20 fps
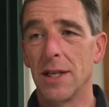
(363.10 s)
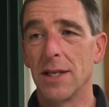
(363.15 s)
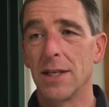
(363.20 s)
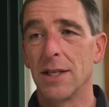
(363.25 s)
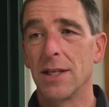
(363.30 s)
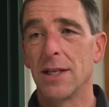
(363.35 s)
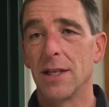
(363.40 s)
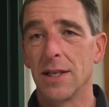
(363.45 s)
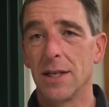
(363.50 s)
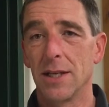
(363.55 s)

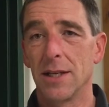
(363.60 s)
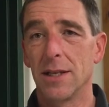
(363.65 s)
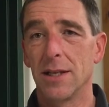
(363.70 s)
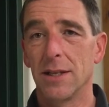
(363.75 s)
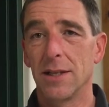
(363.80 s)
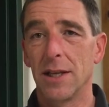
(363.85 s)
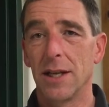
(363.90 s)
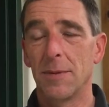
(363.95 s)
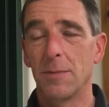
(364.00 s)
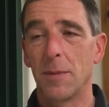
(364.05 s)
that uh,
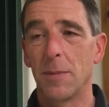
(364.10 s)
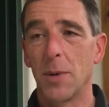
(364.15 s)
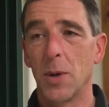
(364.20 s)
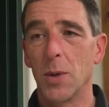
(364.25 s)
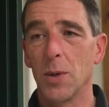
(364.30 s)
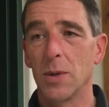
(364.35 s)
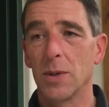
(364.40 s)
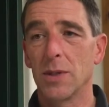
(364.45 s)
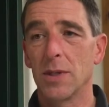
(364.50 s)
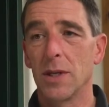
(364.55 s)
they
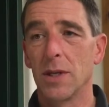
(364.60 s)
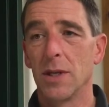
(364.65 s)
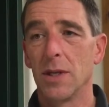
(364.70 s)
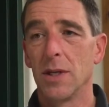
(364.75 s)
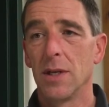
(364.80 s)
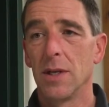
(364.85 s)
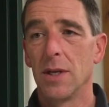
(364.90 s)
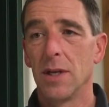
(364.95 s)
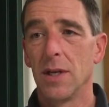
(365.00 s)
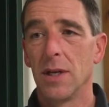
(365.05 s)
proposed
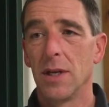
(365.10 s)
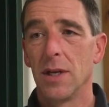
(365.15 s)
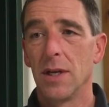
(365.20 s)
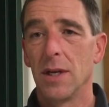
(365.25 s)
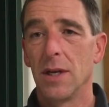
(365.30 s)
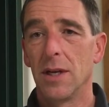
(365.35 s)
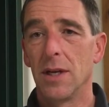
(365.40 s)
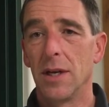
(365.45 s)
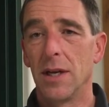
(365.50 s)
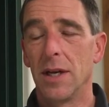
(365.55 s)

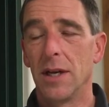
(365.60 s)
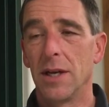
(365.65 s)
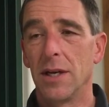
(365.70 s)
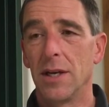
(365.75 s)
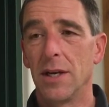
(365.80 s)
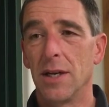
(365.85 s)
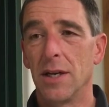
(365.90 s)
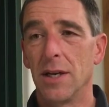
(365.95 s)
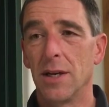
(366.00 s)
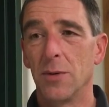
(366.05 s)

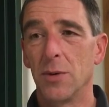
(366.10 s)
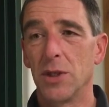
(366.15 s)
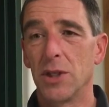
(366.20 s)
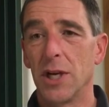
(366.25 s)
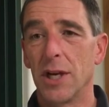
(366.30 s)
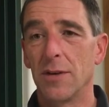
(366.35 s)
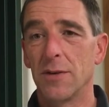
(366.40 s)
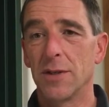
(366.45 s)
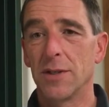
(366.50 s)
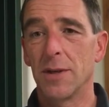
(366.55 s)
and uh, we
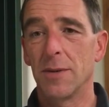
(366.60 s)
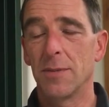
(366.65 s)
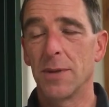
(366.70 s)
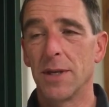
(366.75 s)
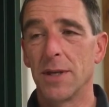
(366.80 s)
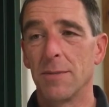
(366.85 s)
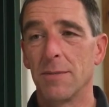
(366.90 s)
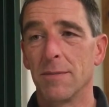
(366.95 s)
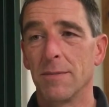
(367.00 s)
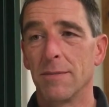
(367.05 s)
should have
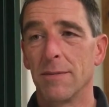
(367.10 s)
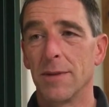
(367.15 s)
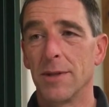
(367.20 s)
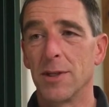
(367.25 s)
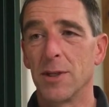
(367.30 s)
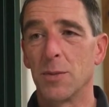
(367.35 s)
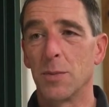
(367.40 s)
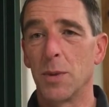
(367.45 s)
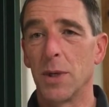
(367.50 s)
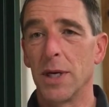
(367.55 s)
something in
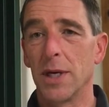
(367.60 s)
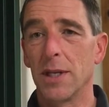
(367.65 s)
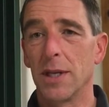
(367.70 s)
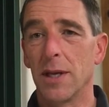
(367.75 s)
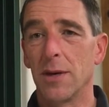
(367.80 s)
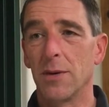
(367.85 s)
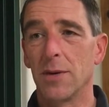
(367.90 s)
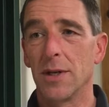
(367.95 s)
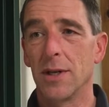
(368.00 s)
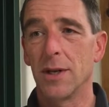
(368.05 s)
spring
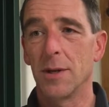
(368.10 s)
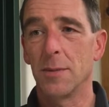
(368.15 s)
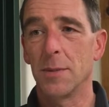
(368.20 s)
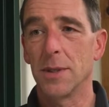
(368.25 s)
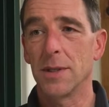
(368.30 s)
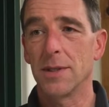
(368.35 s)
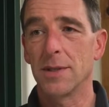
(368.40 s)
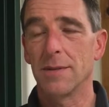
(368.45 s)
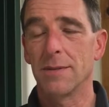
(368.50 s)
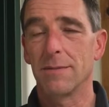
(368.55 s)
that will help
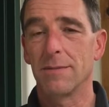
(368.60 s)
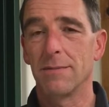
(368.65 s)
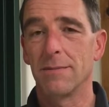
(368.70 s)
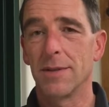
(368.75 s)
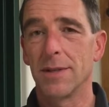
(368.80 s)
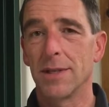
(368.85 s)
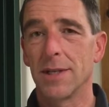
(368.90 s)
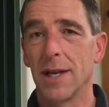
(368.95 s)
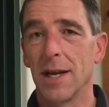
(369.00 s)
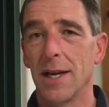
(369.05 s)
us
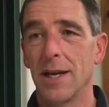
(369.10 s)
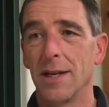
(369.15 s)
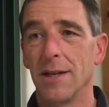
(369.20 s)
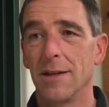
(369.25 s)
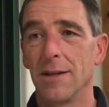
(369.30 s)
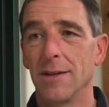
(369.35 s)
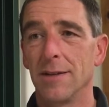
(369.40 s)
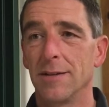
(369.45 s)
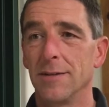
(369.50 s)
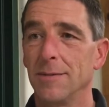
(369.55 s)
decide,
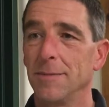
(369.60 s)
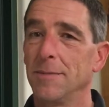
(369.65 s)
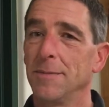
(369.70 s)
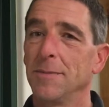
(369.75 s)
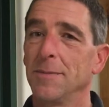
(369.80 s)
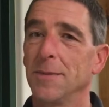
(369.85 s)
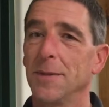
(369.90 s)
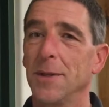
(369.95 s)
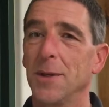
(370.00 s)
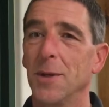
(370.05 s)

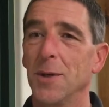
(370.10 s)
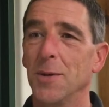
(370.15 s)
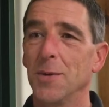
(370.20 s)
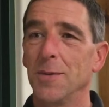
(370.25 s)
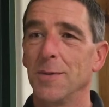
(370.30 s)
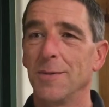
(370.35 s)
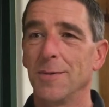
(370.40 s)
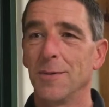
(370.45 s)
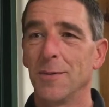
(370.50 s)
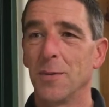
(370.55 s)
you know,
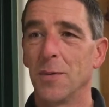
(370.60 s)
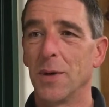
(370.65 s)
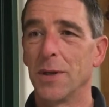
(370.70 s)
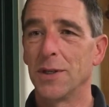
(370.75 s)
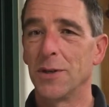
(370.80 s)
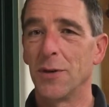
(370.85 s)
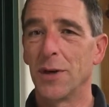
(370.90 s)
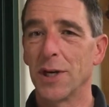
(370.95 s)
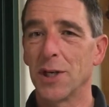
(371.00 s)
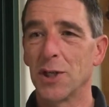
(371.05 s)

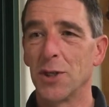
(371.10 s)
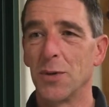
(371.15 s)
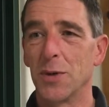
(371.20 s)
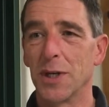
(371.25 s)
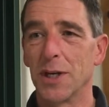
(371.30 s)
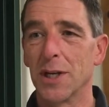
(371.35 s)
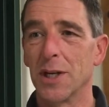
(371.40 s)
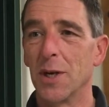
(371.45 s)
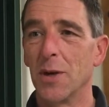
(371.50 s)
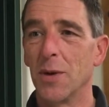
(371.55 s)
what direction we're
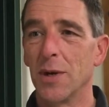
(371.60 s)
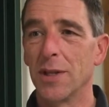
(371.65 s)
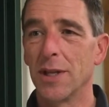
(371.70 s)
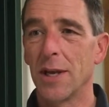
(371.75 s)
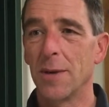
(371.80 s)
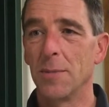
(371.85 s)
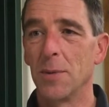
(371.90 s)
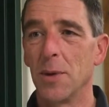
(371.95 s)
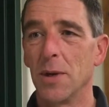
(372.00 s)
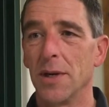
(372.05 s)
going to go at
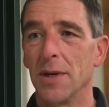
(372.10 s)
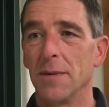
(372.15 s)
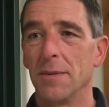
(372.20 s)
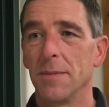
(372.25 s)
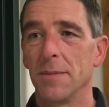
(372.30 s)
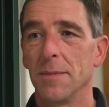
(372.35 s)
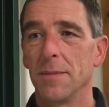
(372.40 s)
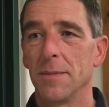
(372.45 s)
that point.